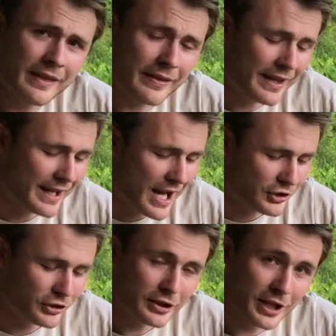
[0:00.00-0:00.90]
the thing
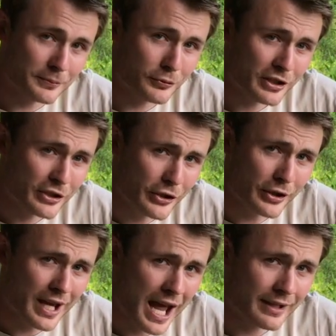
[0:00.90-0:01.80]
actually does pretty
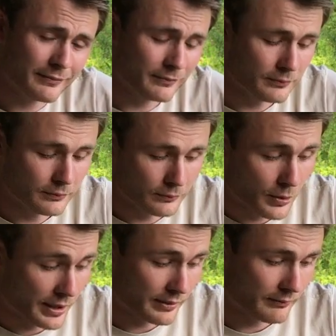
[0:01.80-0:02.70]
good at
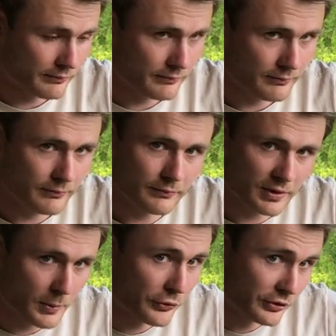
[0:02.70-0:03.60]
what it's
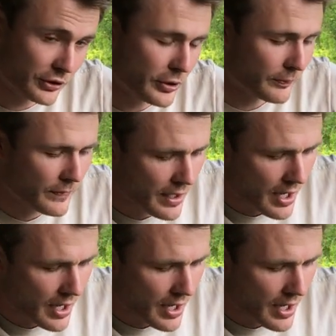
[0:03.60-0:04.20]
supposed to do.